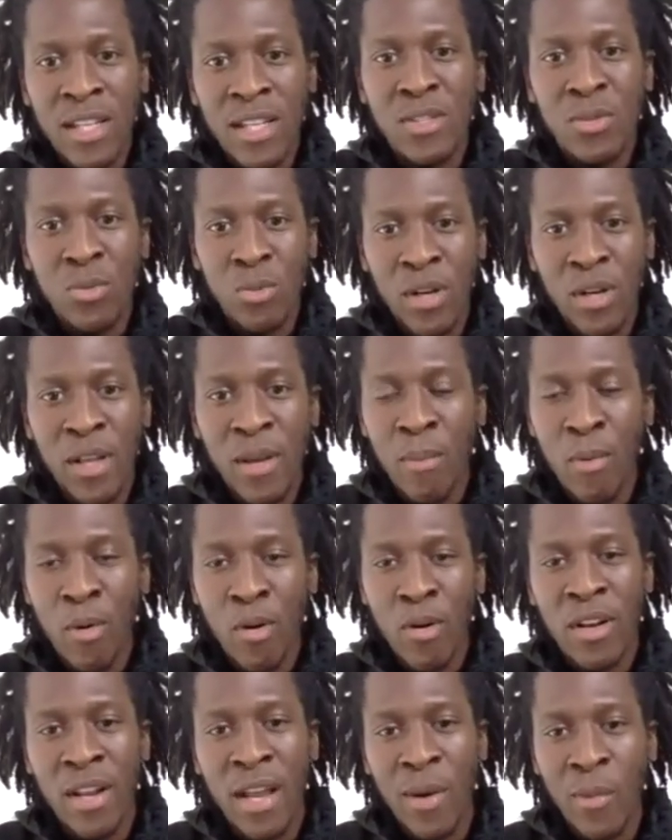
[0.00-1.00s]
it's really
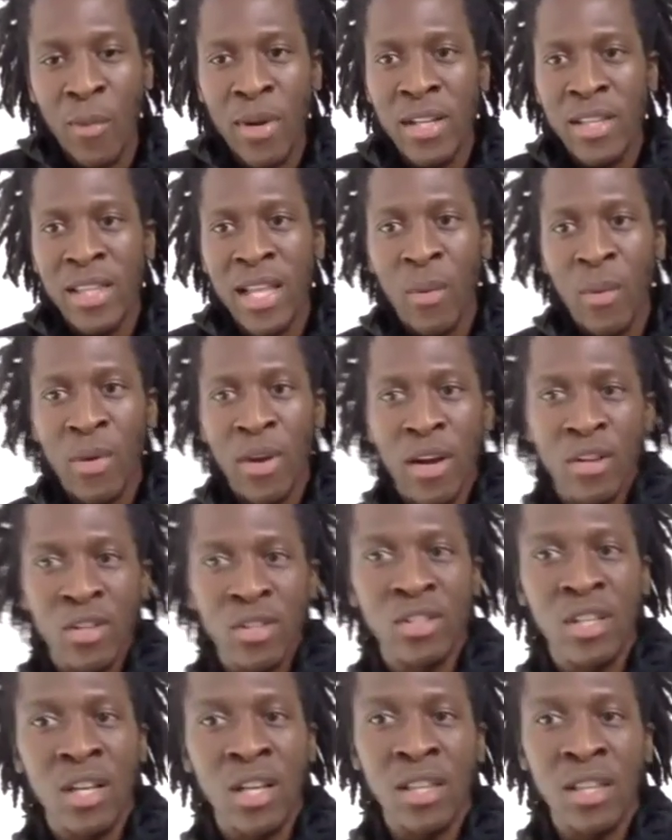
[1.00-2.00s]
important that we
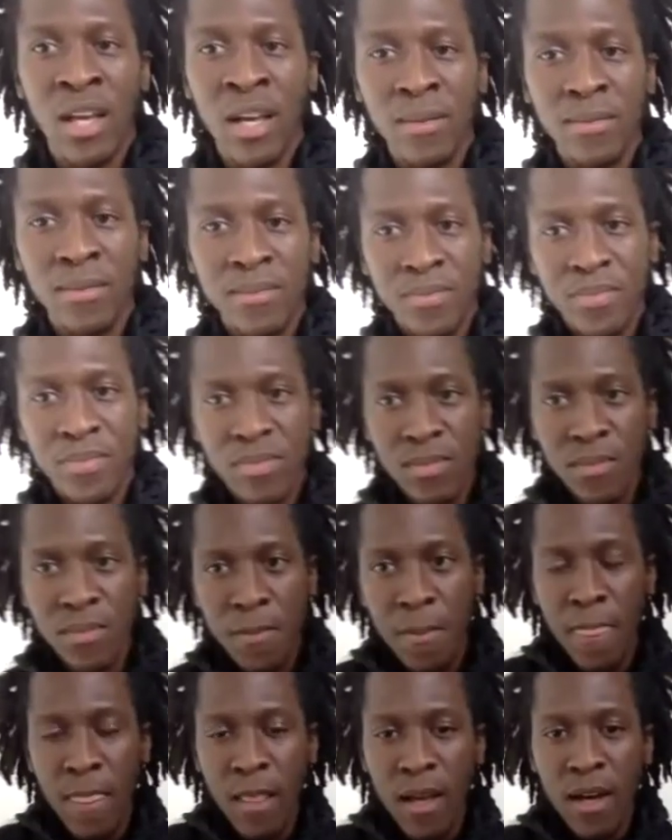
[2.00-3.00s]
understand that.
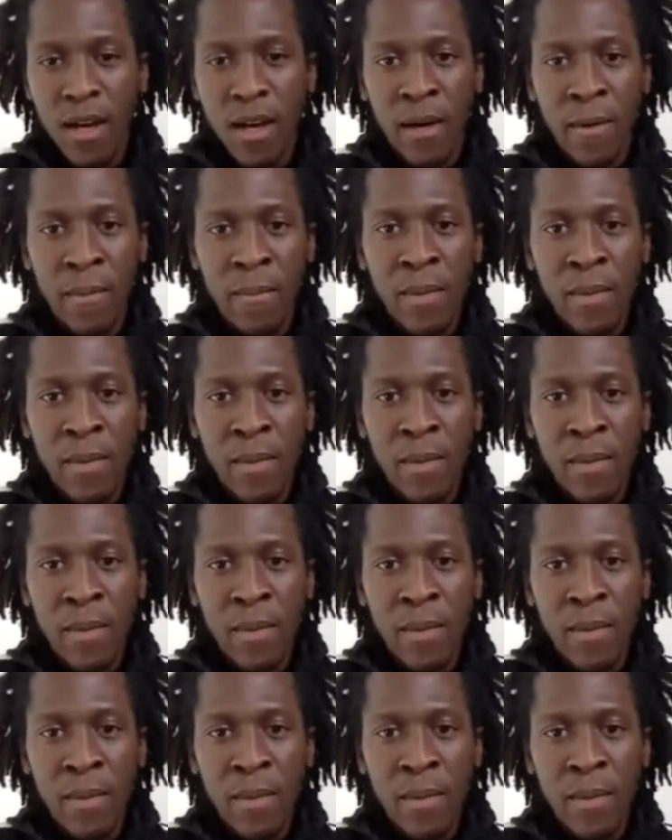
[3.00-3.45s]
Um,